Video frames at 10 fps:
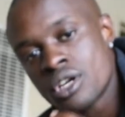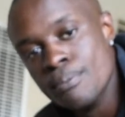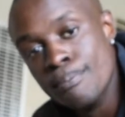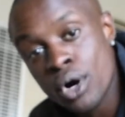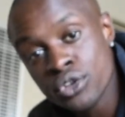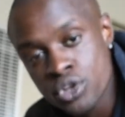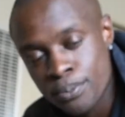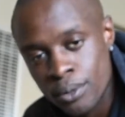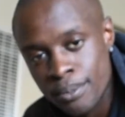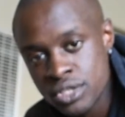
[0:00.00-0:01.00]

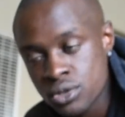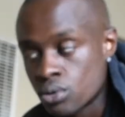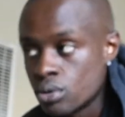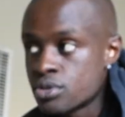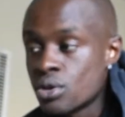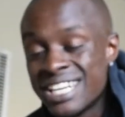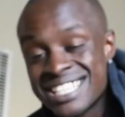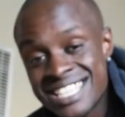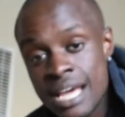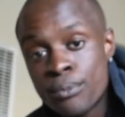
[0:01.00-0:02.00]
multiple muscle groups. So an
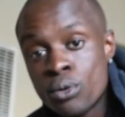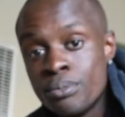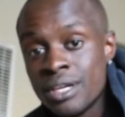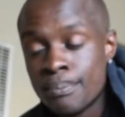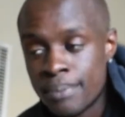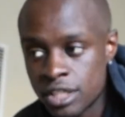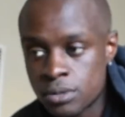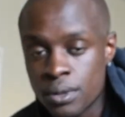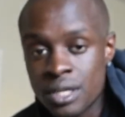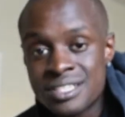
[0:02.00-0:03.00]
example would be a
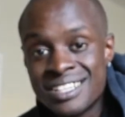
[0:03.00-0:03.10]
bench press.